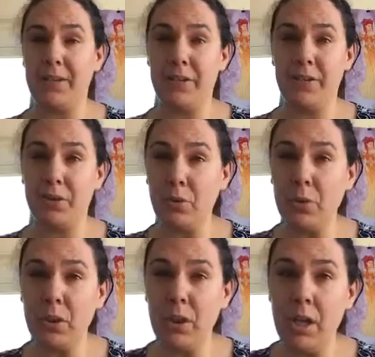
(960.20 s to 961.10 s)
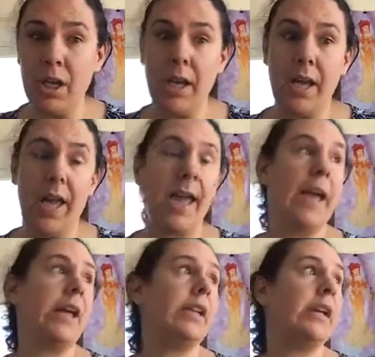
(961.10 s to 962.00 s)
of the school,
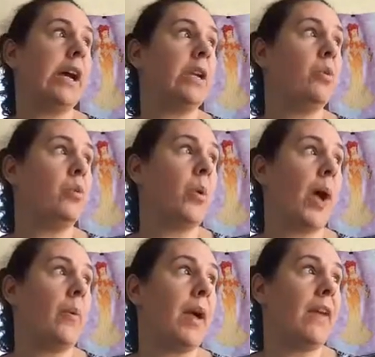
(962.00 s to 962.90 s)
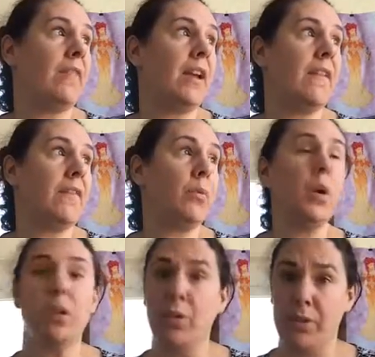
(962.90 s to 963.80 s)
and I don't know how heavy of a
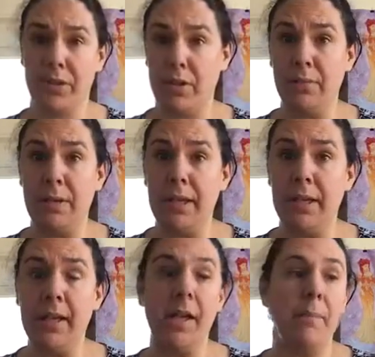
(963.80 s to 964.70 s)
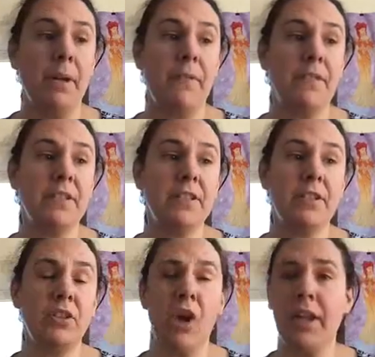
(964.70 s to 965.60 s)
workload it's going to be. But if
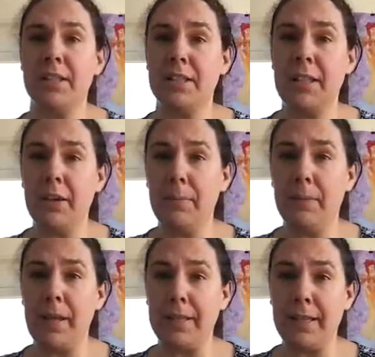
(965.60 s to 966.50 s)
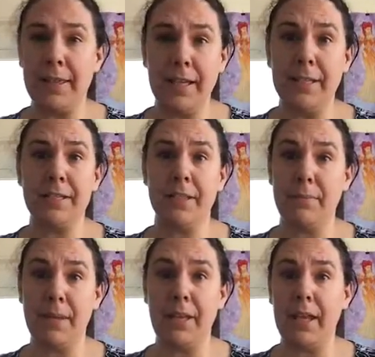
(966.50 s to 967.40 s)
it's not as terrible as I think it's going
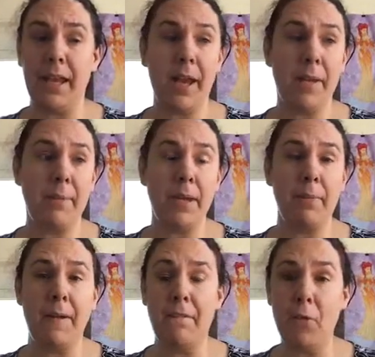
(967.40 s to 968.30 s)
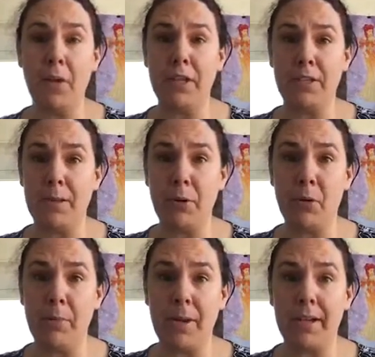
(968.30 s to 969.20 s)
to be, like I'm in my 40s and I'm
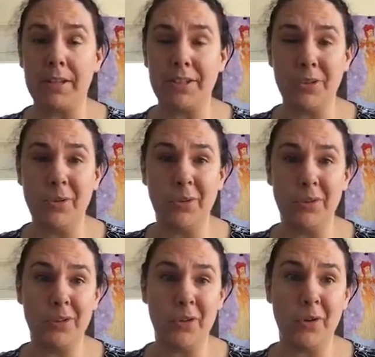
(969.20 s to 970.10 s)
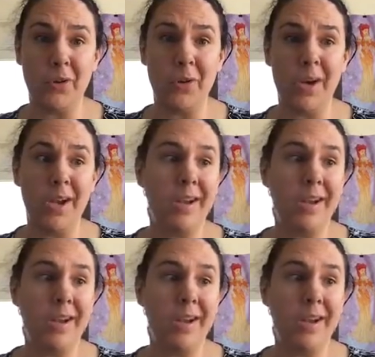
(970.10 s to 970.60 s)
going back to school, so